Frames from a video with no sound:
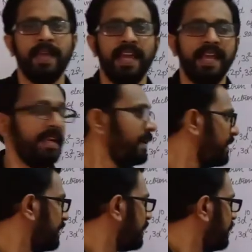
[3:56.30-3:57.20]
and
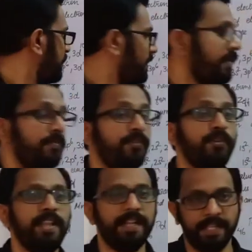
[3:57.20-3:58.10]

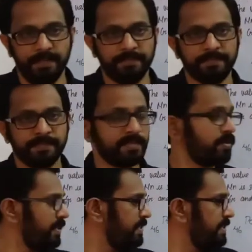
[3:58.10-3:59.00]
4d10. So
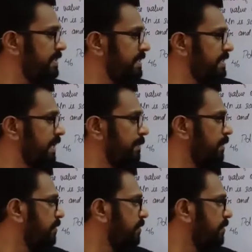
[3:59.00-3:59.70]
this is the stable